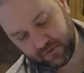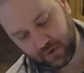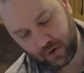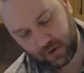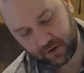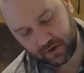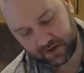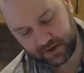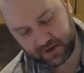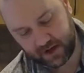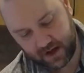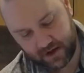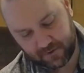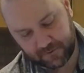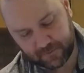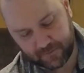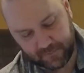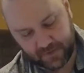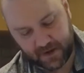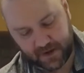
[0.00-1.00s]
falling
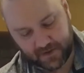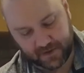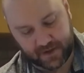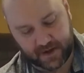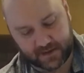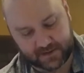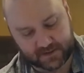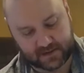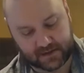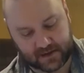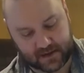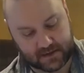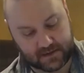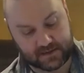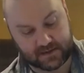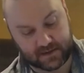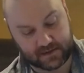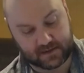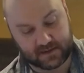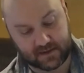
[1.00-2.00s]
down. That's the
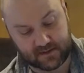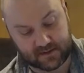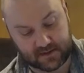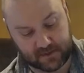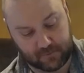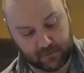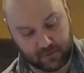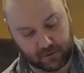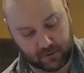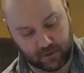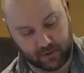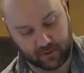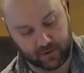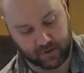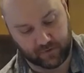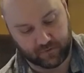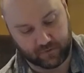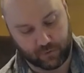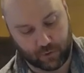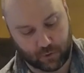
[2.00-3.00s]
consistency we're
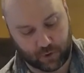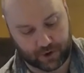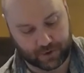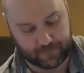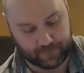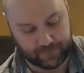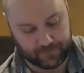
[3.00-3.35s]
looking for.